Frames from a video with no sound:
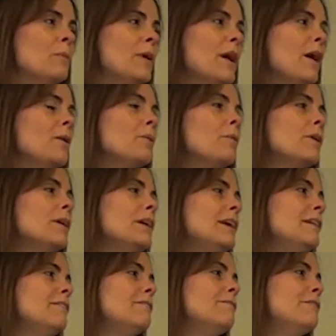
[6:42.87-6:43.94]
We are
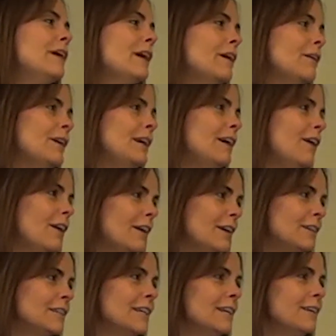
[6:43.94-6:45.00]
working very
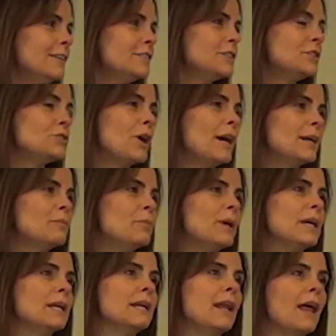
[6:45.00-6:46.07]
hard to try to
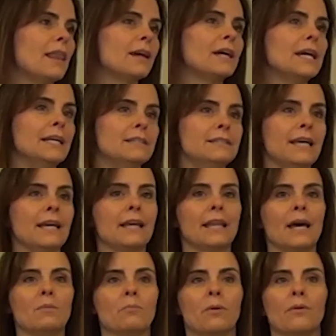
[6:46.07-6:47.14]
bring another intake of
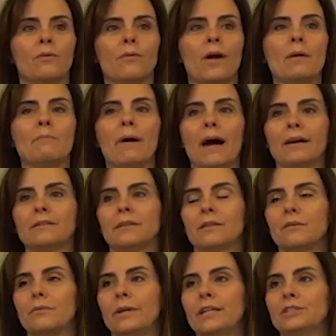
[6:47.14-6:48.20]
that program back to the
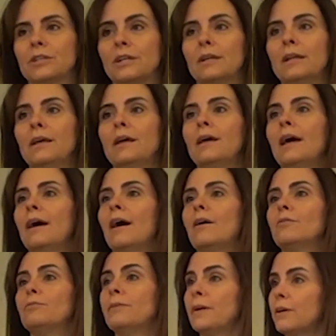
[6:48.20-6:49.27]
region, uh,
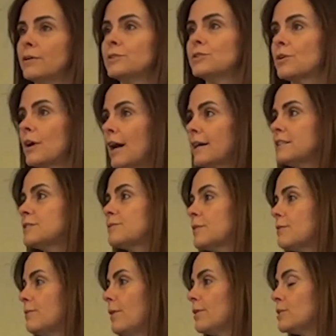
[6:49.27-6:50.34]
fingers crossed, for
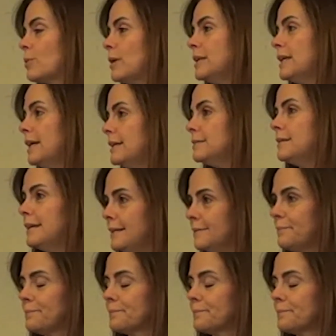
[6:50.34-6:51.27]
fall 2018